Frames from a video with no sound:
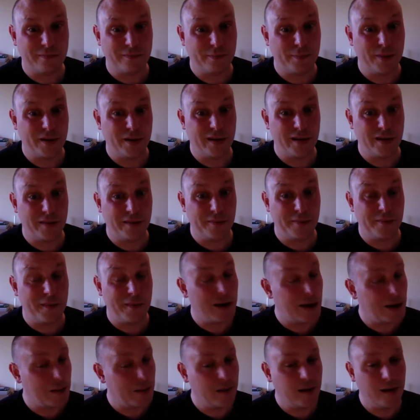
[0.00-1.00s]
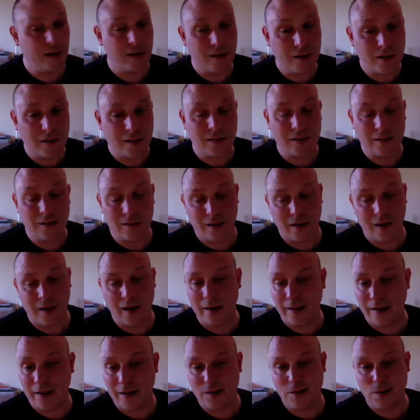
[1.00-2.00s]
but maybe I
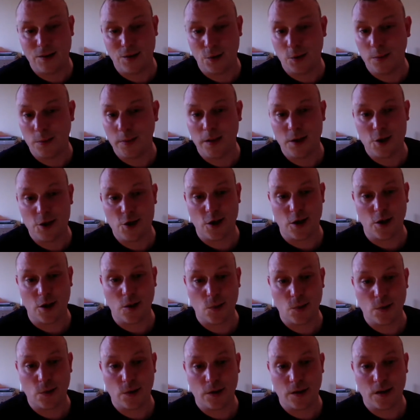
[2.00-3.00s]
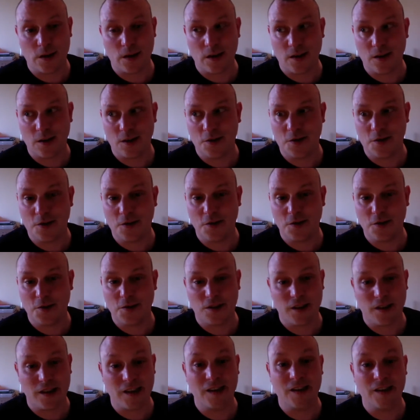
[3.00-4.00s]
need to do a bit of shadow work because
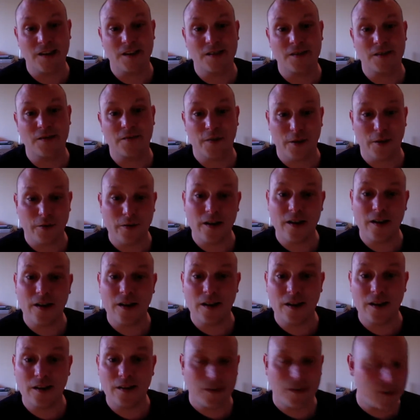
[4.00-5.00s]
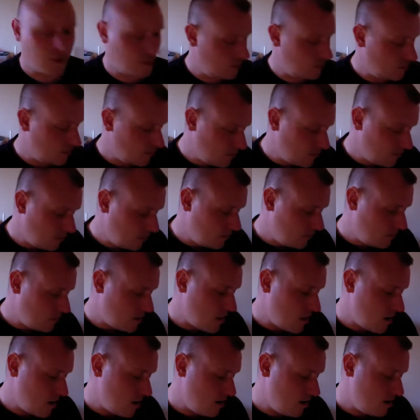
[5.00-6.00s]
things are very dark.
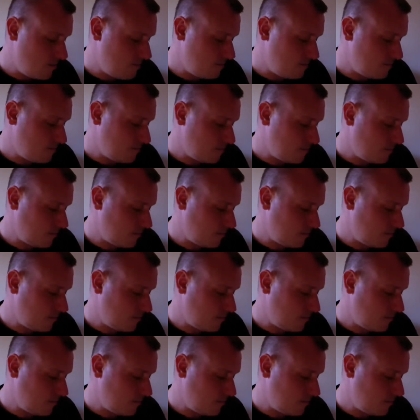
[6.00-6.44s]
What